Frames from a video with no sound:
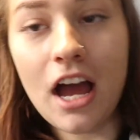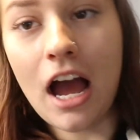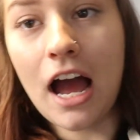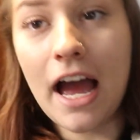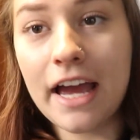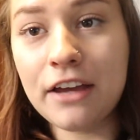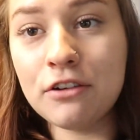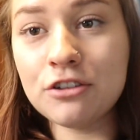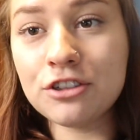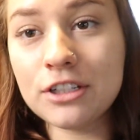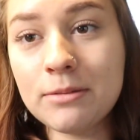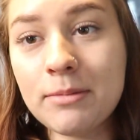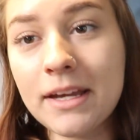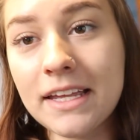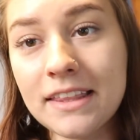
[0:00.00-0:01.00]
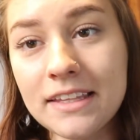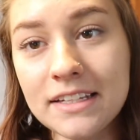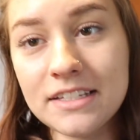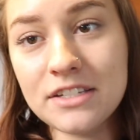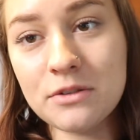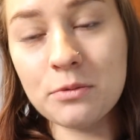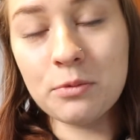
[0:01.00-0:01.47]
I usually make
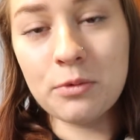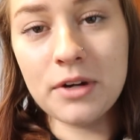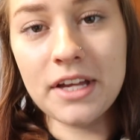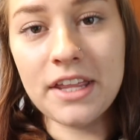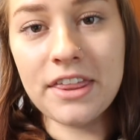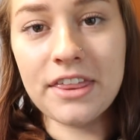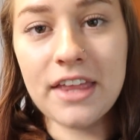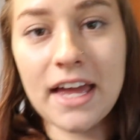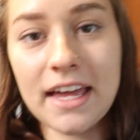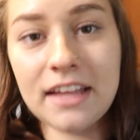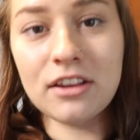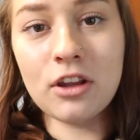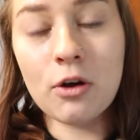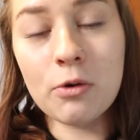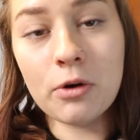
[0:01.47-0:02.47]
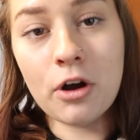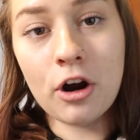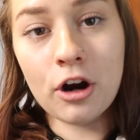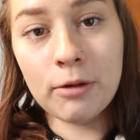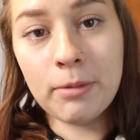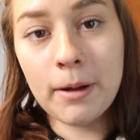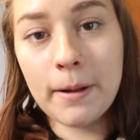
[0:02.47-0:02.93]
this with a
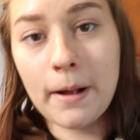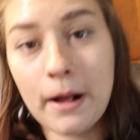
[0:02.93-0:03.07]
low-carb